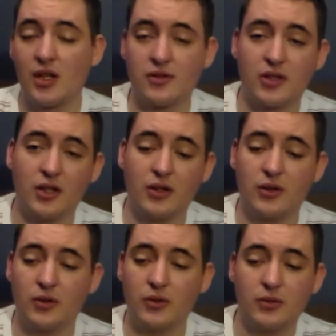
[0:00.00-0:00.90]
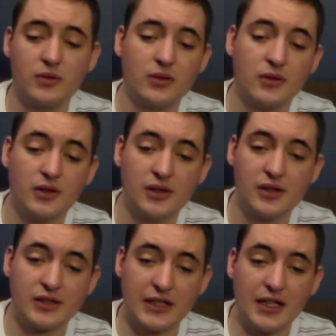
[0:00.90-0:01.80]
So
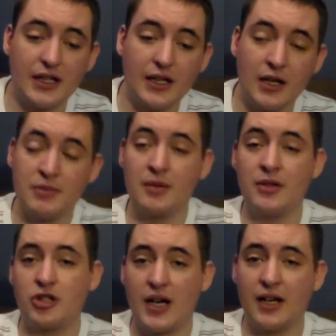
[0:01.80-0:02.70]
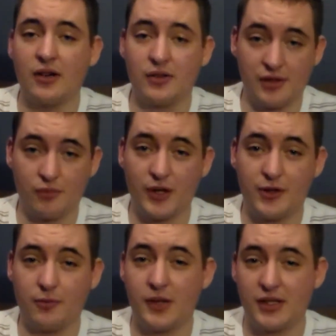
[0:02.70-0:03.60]
say a BB shatters and it
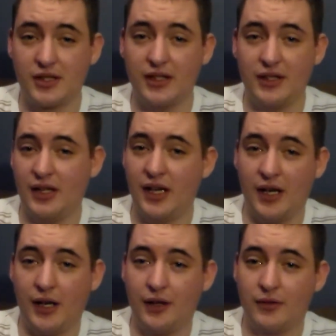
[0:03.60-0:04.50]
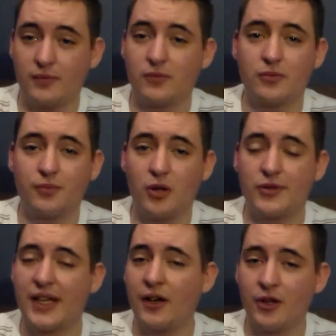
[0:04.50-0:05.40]
breaks your piston and
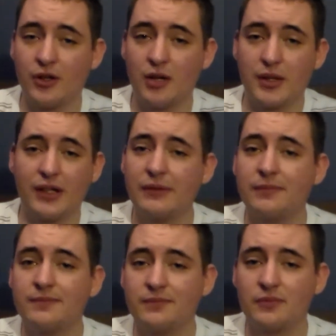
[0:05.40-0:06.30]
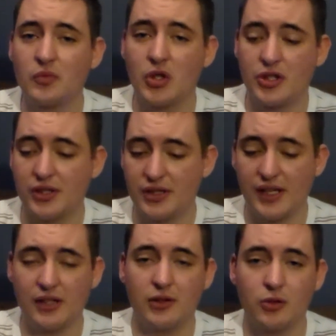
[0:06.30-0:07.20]
blows out your nubbing, which is
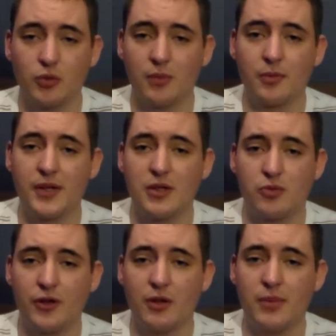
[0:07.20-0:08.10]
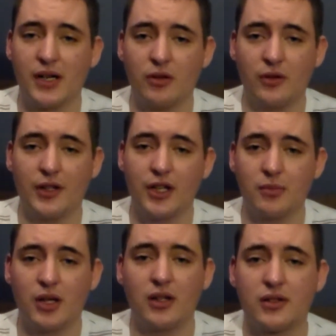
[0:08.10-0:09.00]
the little rubber piece between the barrel and the
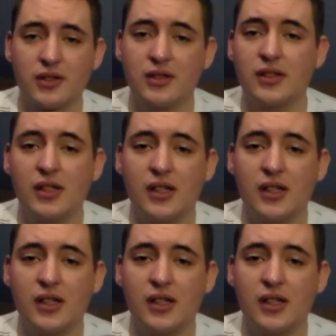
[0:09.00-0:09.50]
gearbox.